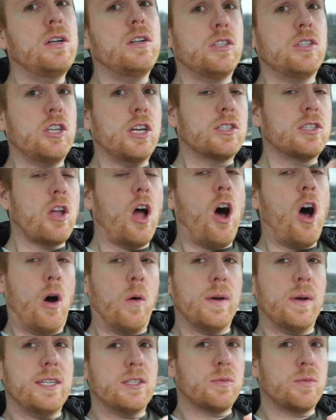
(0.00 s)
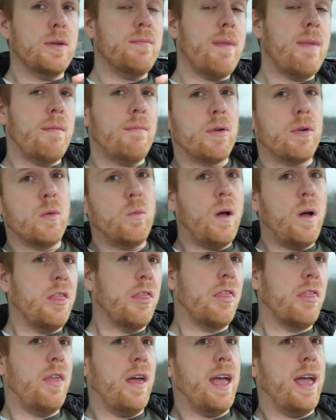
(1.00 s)
just always remember
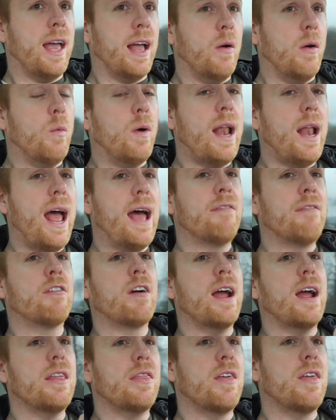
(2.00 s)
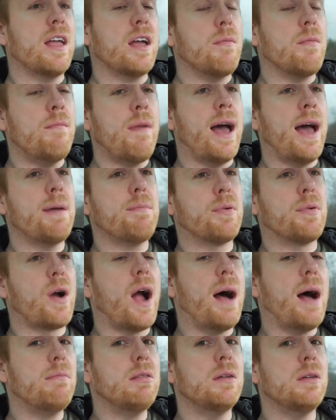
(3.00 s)
one thing whatever I think my
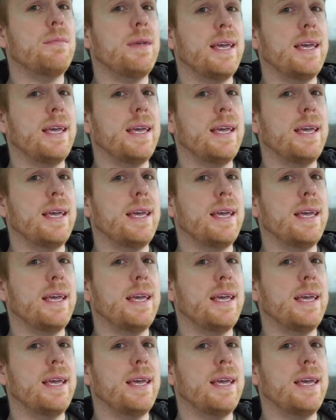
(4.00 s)
problem